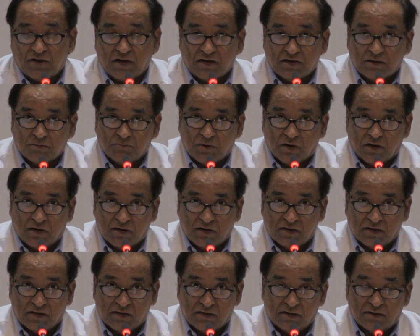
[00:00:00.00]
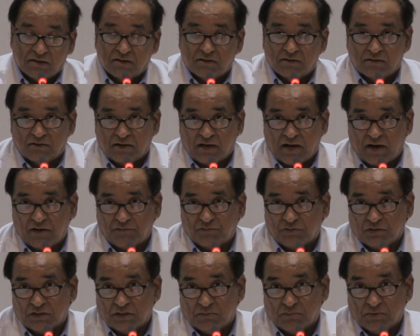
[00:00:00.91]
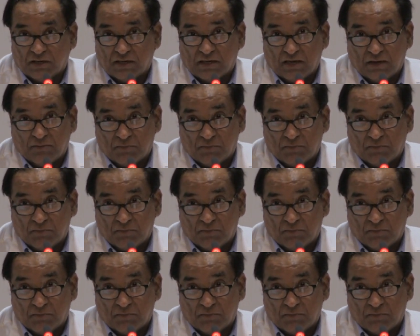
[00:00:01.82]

have antibody after